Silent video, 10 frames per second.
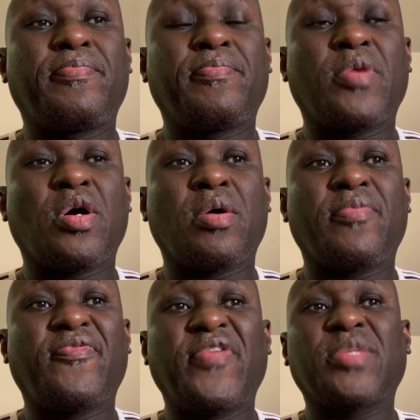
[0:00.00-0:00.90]

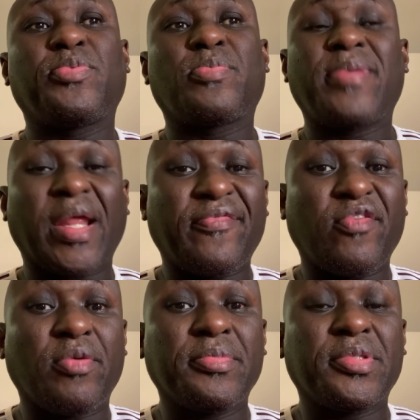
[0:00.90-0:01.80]
Facebook
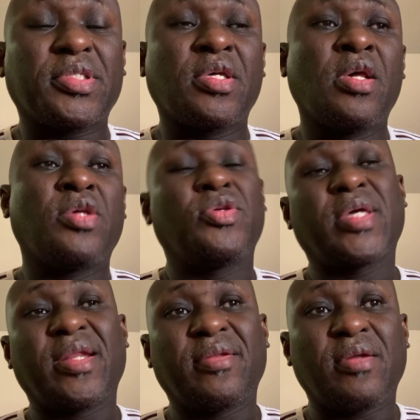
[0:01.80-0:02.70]
platforms. You
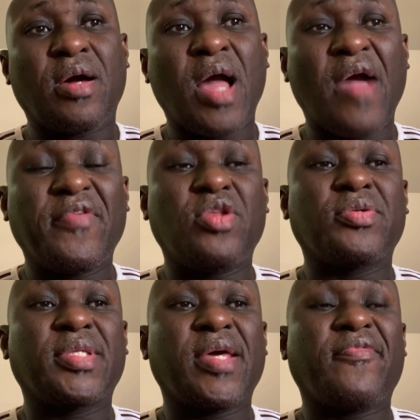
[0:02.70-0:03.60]
can have a
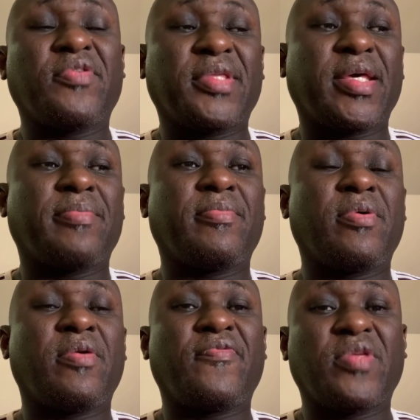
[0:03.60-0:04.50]
look there for them
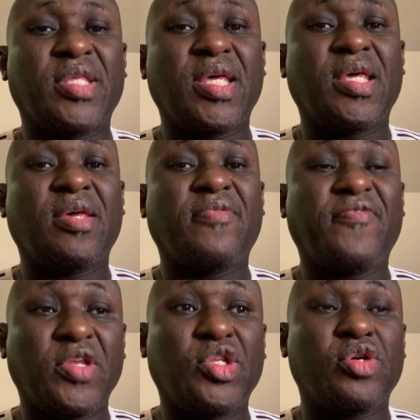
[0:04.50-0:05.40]
for the
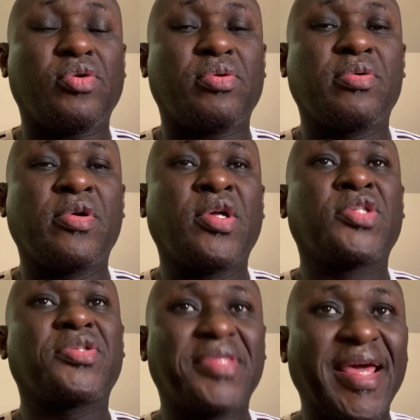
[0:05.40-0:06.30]
video.
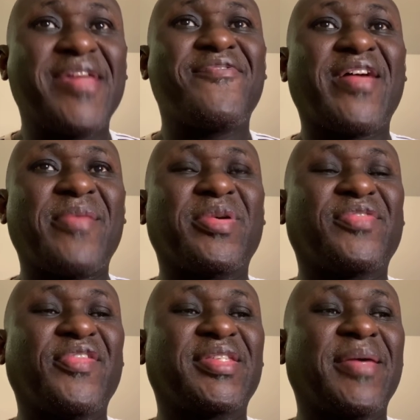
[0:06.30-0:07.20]
So thank you very much
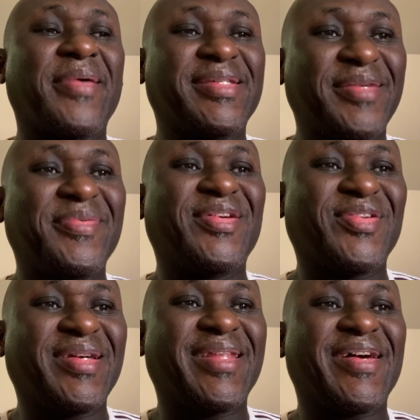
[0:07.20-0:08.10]
for your time. I shall be
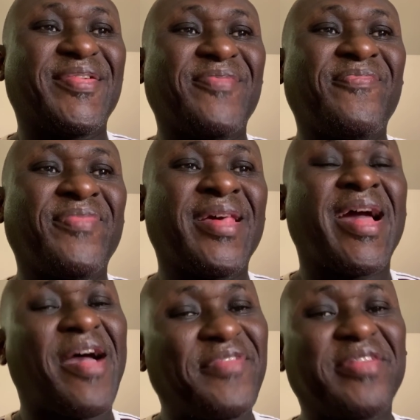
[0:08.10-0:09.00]
going now.
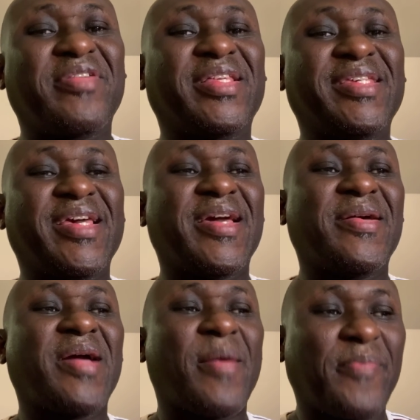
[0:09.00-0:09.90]
Have a great year,
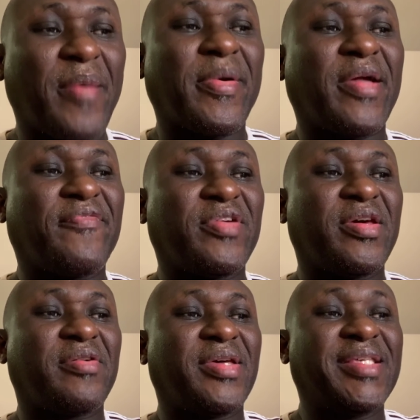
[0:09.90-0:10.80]
and bye bye for
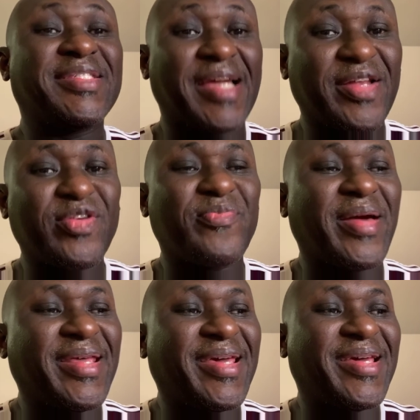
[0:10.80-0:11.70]
now. It's Jack
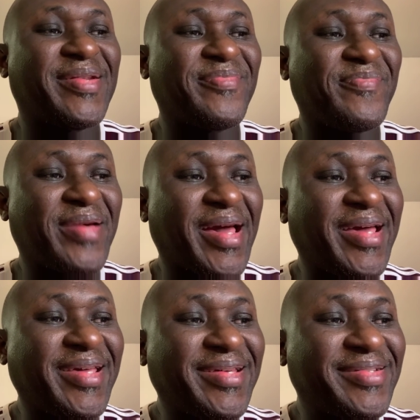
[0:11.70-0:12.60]
Lookman again. Bye.